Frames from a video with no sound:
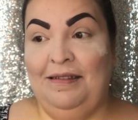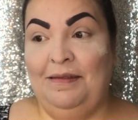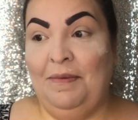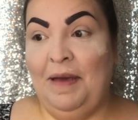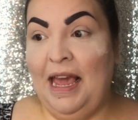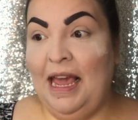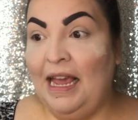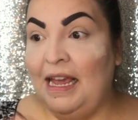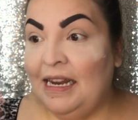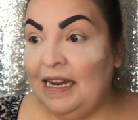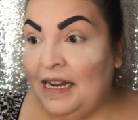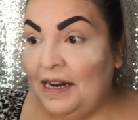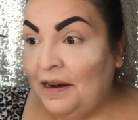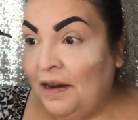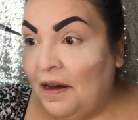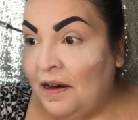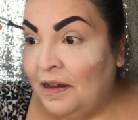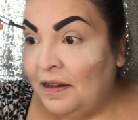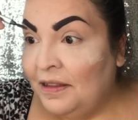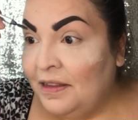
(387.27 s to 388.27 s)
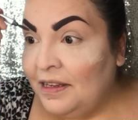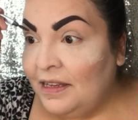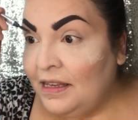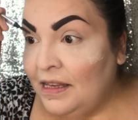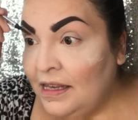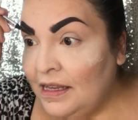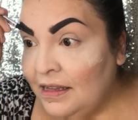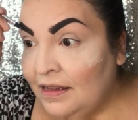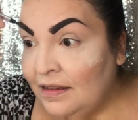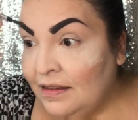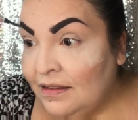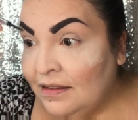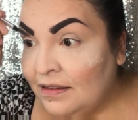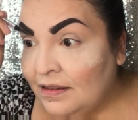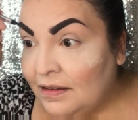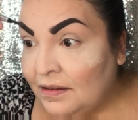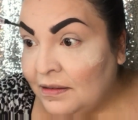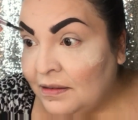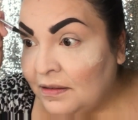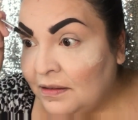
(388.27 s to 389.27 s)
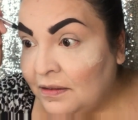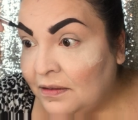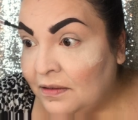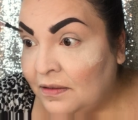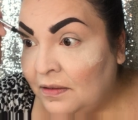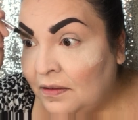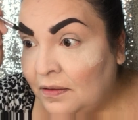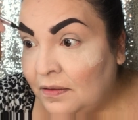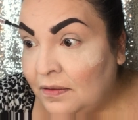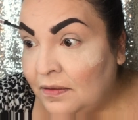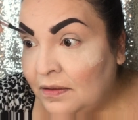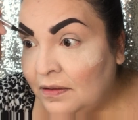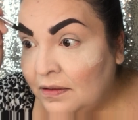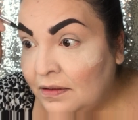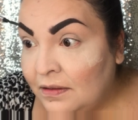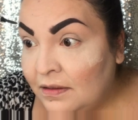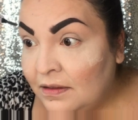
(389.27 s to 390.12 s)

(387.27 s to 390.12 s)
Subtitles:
painted on looking, so